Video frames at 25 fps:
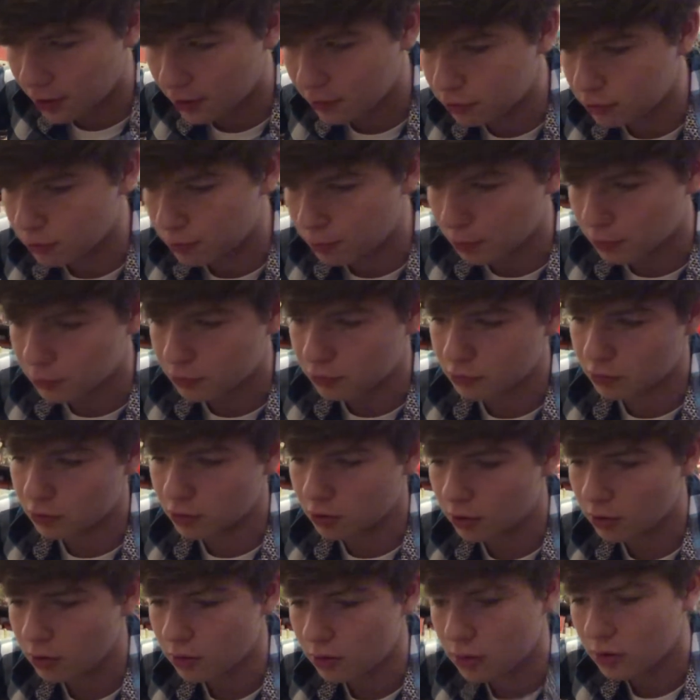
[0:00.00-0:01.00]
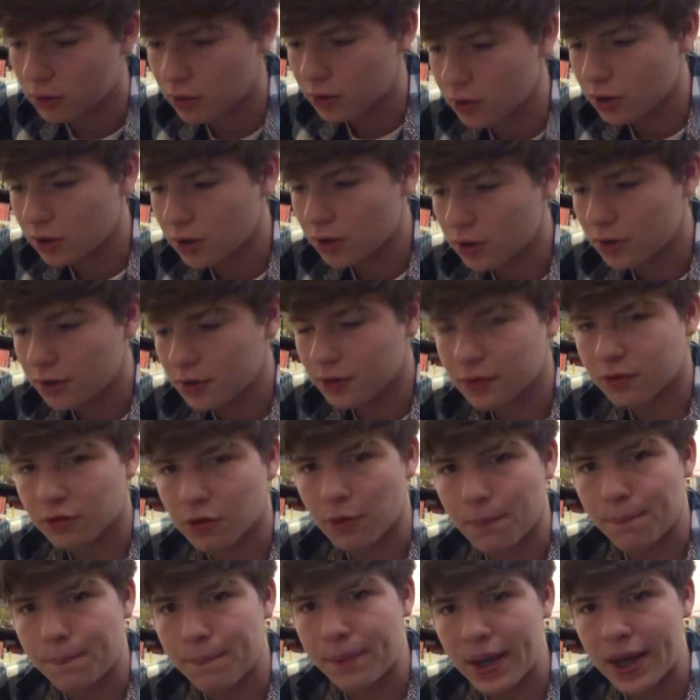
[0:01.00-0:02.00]
are supposed to go.
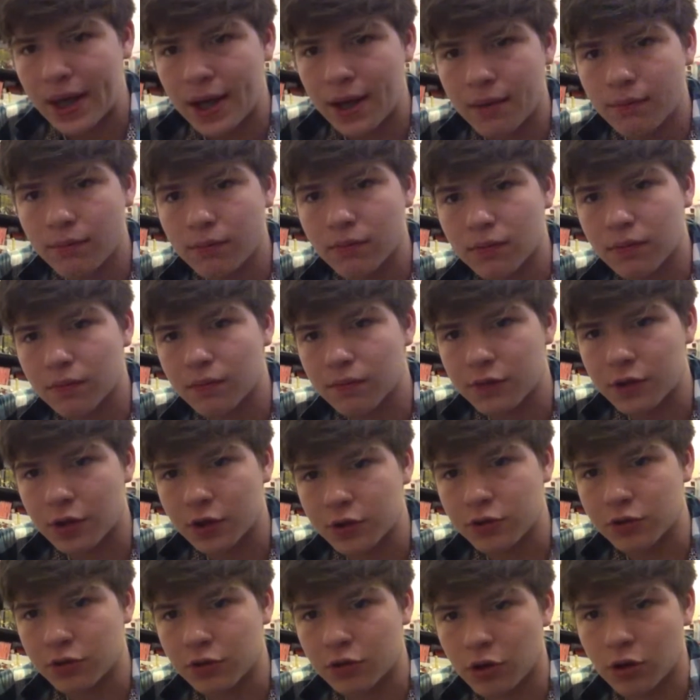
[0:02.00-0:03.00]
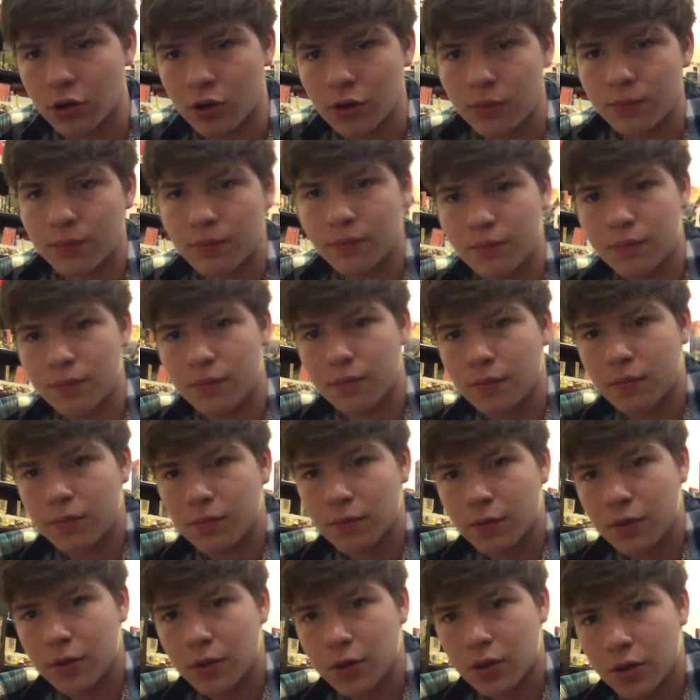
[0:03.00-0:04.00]
So bam, there you go.
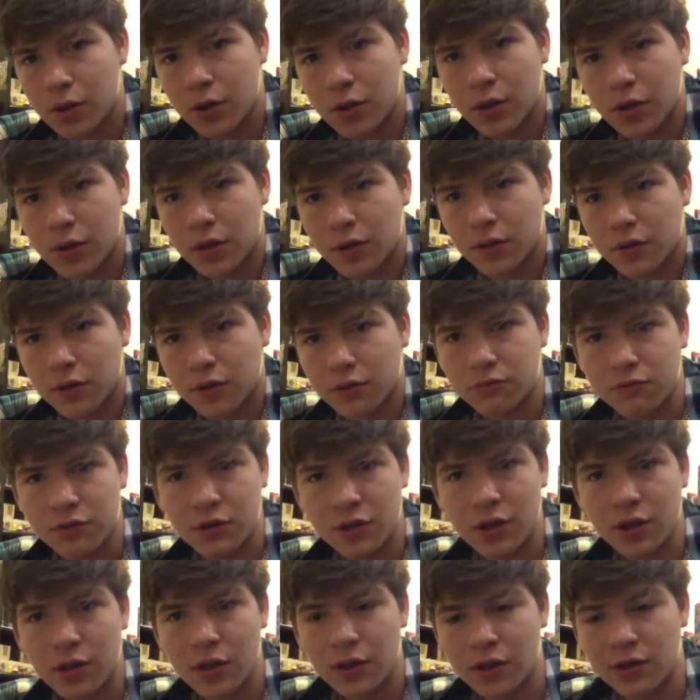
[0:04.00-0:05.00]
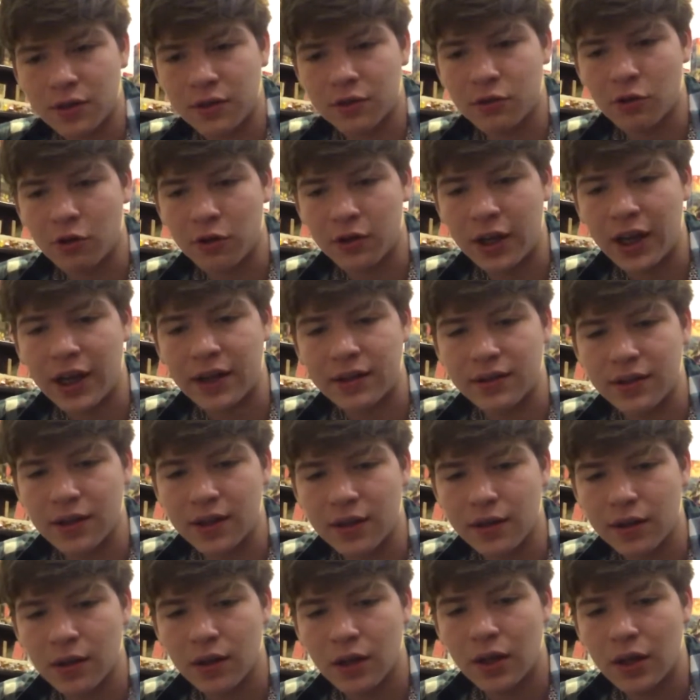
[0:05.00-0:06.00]
It is
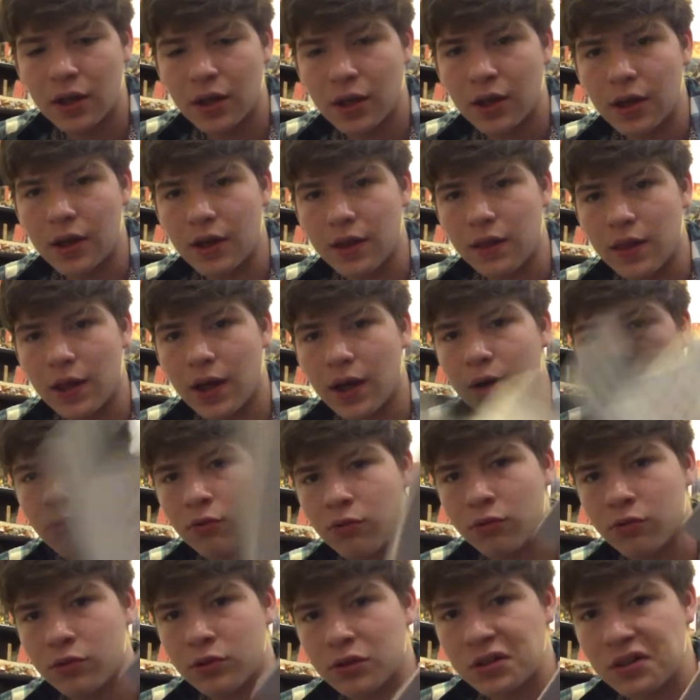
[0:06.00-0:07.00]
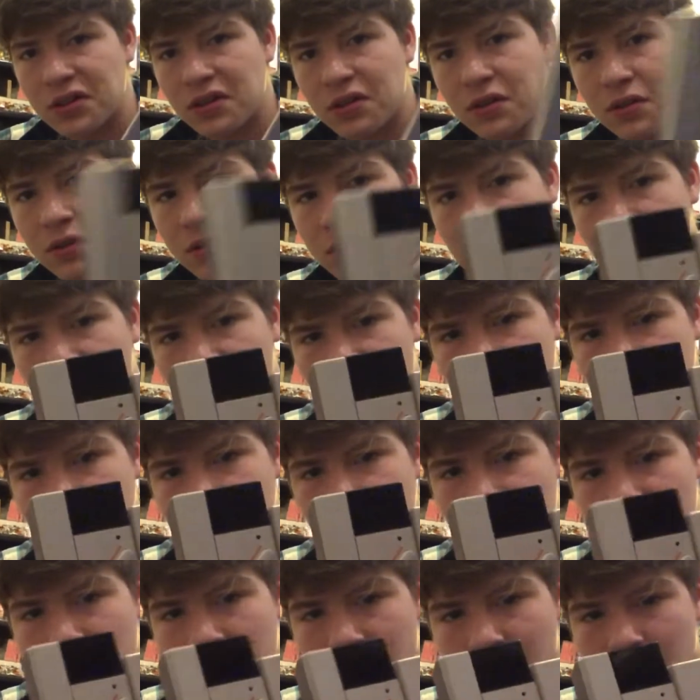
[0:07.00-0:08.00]
connected. Now
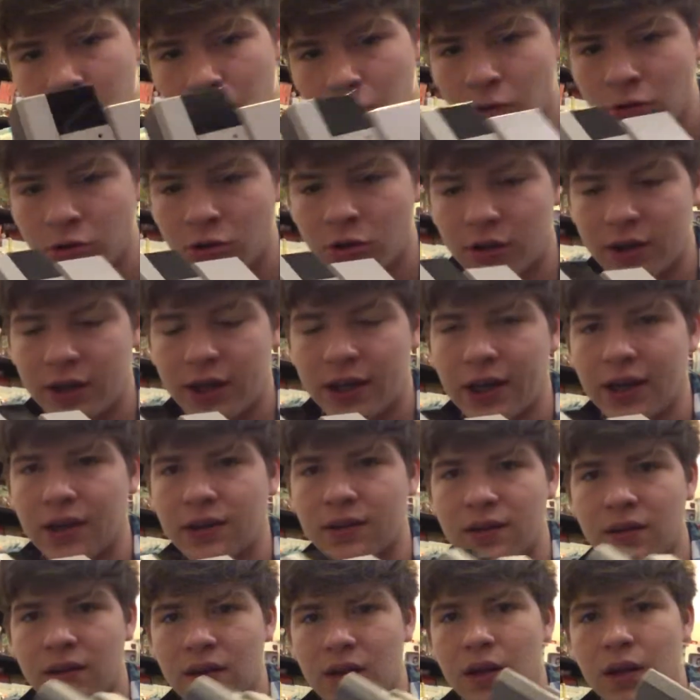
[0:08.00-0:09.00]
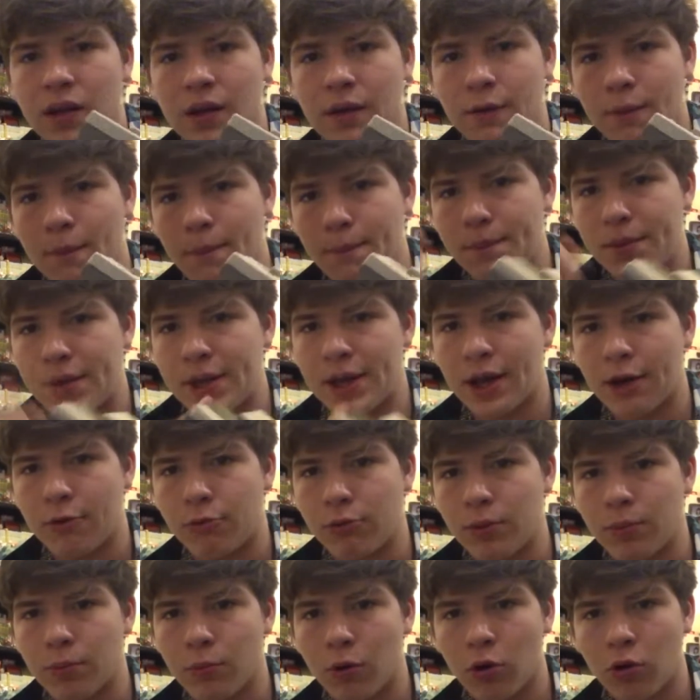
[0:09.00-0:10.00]
this will connect via
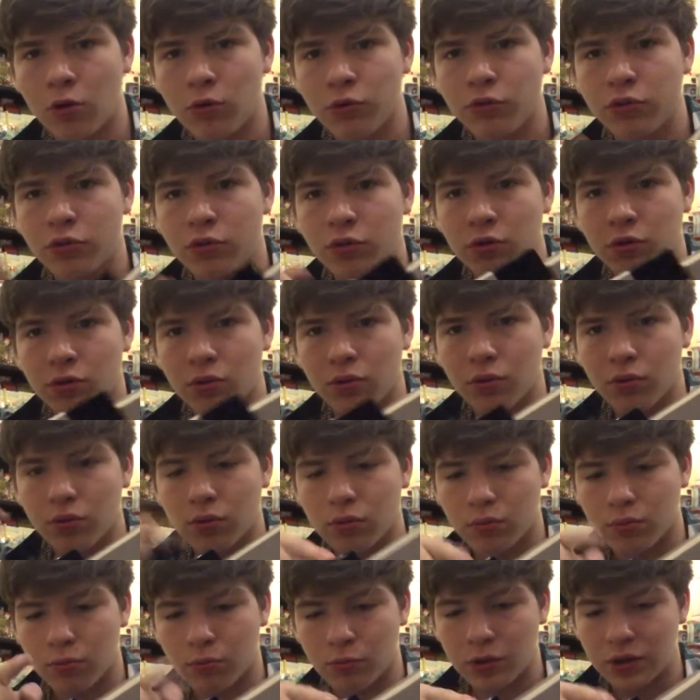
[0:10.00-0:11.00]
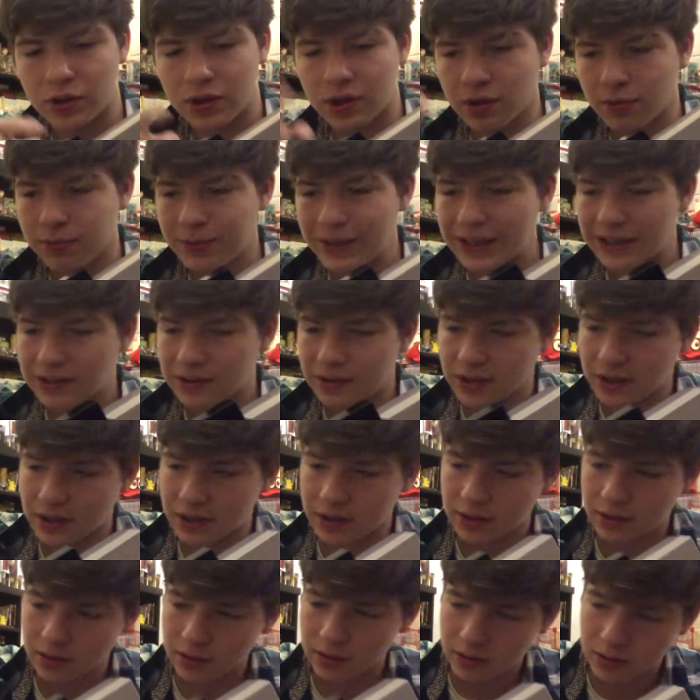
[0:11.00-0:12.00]
remote with this black
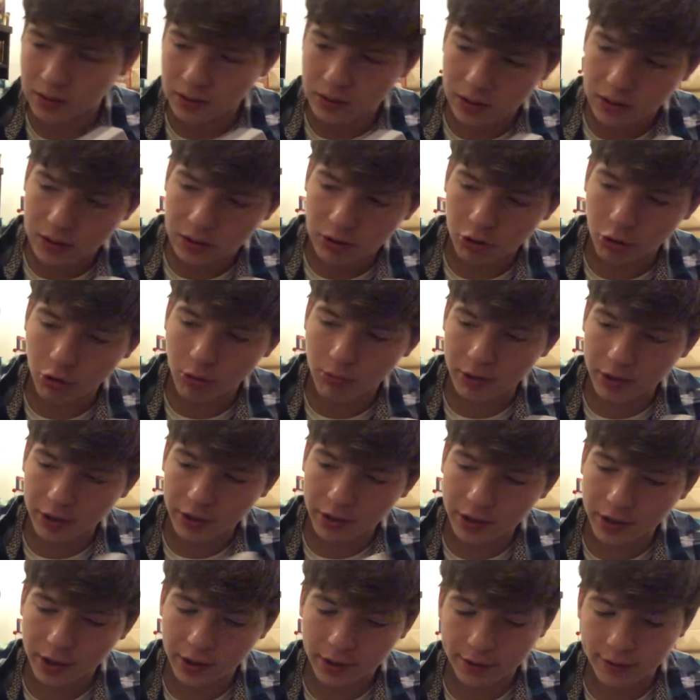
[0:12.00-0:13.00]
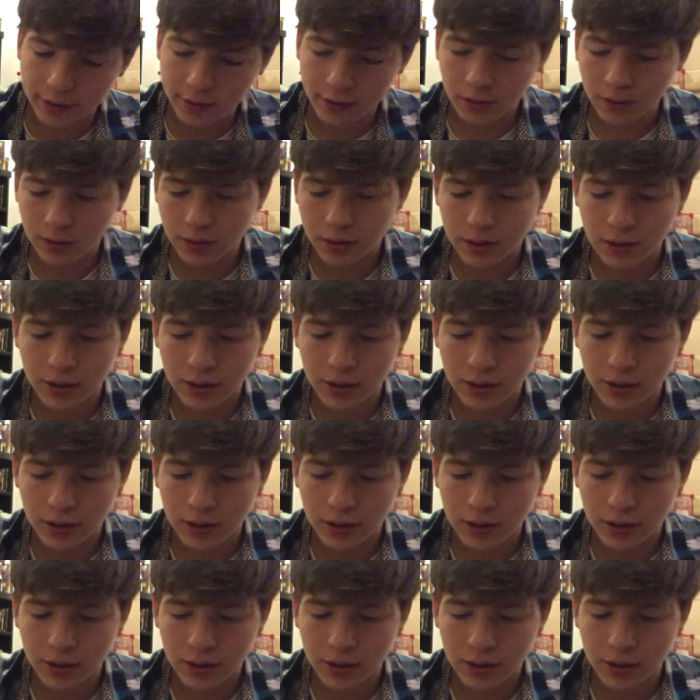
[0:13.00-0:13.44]
thing over here,